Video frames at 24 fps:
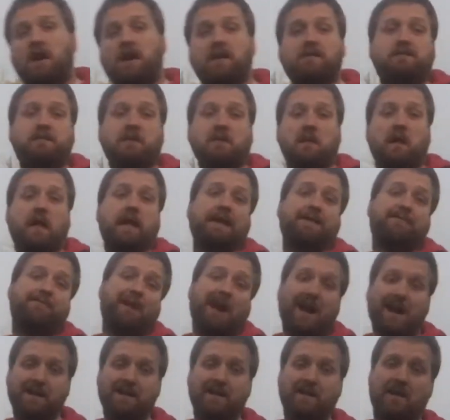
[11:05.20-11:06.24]
until I
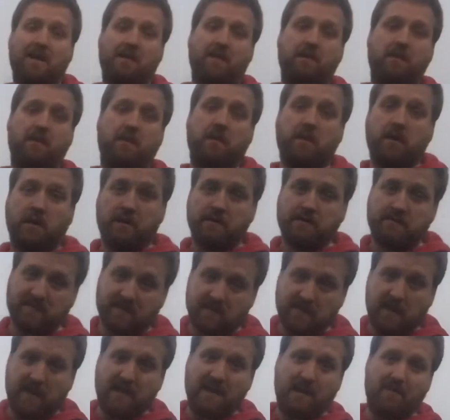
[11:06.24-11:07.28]
find another
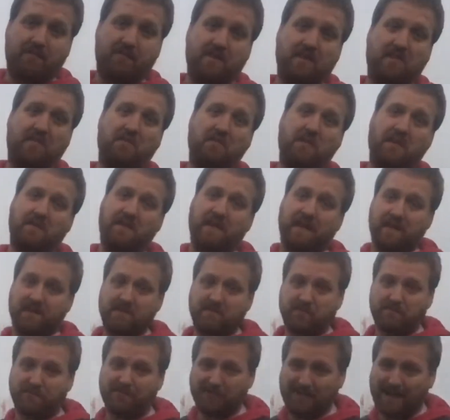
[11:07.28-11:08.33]
C-Line FD3 that
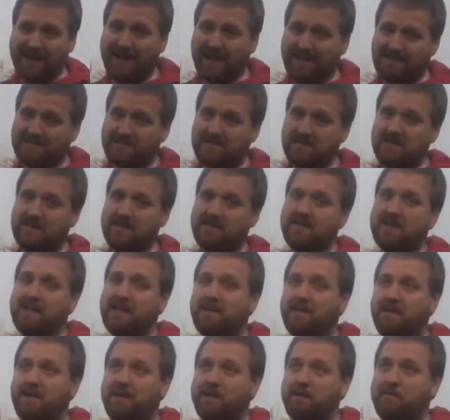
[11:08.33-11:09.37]
is flat
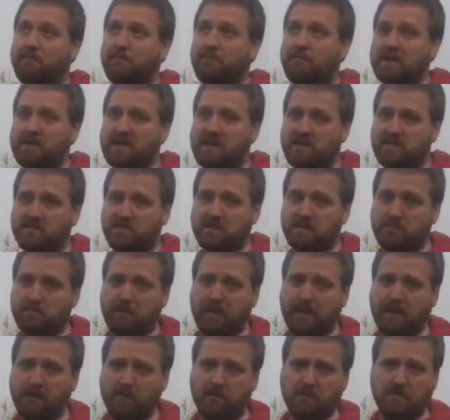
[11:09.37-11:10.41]
and potentially
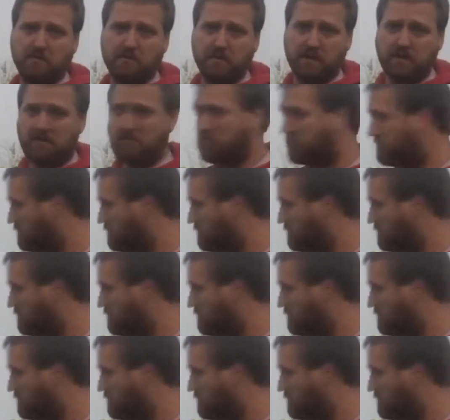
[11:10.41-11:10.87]
pink or green.